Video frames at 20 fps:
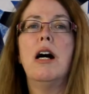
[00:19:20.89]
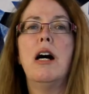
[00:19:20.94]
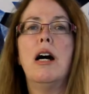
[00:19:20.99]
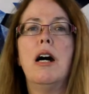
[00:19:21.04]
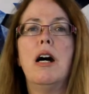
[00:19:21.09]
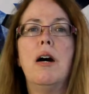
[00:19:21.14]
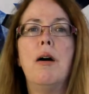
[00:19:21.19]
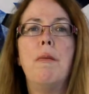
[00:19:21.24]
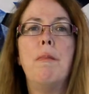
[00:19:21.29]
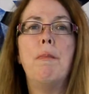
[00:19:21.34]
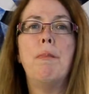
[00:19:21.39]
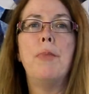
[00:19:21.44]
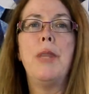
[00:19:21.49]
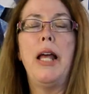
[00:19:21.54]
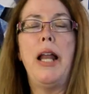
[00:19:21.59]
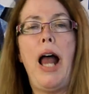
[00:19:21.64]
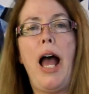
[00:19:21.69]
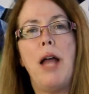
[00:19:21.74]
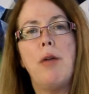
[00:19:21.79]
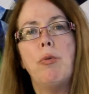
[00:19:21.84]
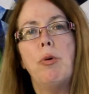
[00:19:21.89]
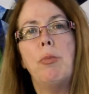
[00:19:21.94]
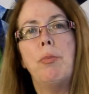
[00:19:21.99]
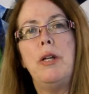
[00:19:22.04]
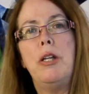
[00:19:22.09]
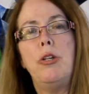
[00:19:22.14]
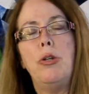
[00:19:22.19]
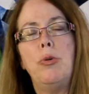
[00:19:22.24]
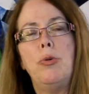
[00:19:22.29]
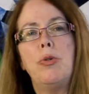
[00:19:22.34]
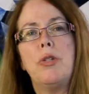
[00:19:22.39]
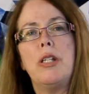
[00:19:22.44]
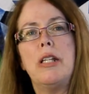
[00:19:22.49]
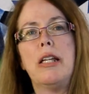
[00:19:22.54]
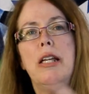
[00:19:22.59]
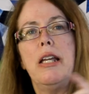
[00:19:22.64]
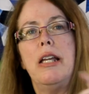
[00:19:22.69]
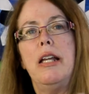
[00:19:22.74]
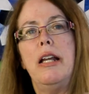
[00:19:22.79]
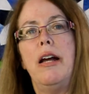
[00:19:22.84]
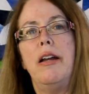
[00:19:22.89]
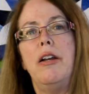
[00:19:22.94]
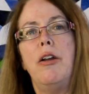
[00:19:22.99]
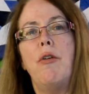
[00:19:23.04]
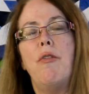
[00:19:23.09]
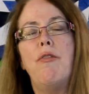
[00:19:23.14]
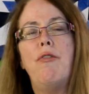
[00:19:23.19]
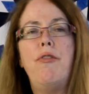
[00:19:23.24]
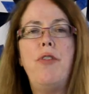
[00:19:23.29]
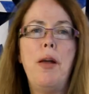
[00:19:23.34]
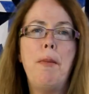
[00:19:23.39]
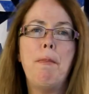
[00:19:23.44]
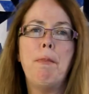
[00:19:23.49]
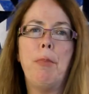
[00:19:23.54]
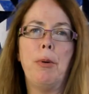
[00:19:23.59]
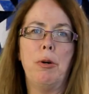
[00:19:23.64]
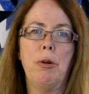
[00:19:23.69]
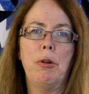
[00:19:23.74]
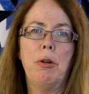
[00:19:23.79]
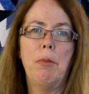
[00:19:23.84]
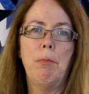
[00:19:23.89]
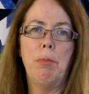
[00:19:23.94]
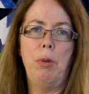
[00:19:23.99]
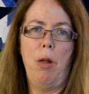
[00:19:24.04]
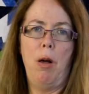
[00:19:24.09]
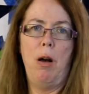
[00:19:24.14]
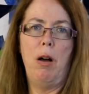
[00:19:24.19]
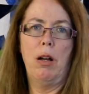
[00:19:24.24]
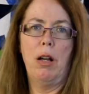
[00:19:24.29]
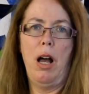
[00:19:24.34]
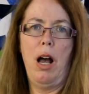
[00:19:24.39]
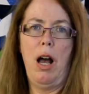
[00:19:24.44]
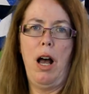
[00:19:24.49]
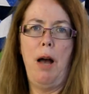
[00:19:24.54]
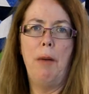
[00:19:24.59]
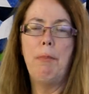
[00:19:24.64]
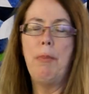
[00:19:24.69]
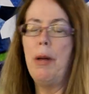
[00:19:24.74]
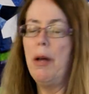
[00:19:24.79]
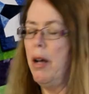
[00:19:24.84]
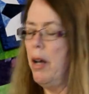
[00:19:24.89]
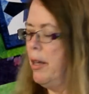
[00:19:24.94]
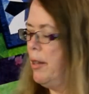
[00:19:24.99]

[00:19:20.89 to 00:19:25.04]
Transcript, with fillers: that I will be using in a November blog hop.